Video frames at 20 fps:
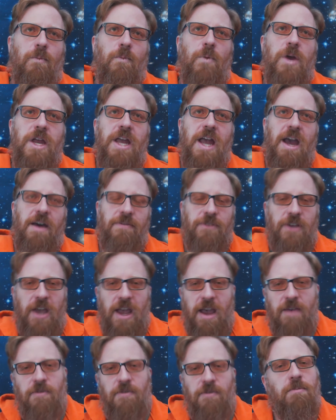We have to
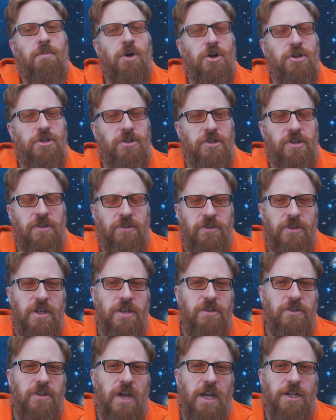have an emergency
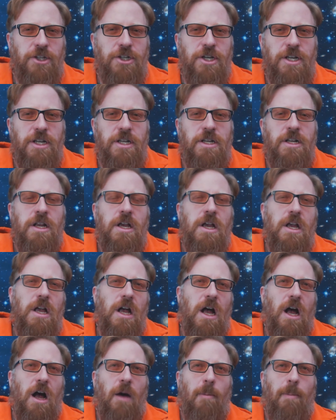C-section
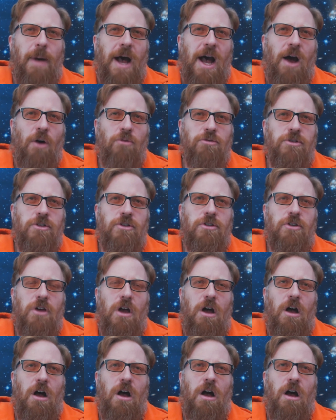about,
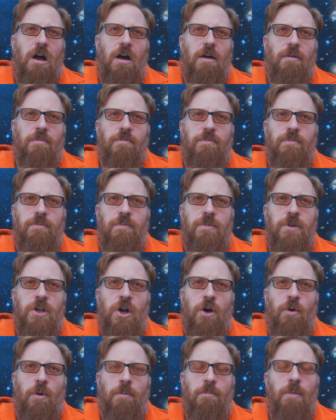a
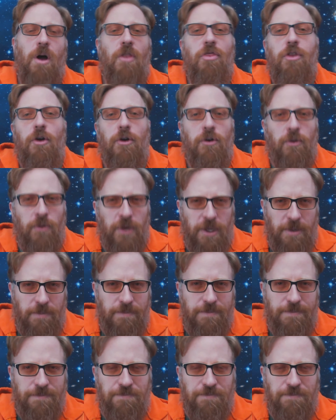month early.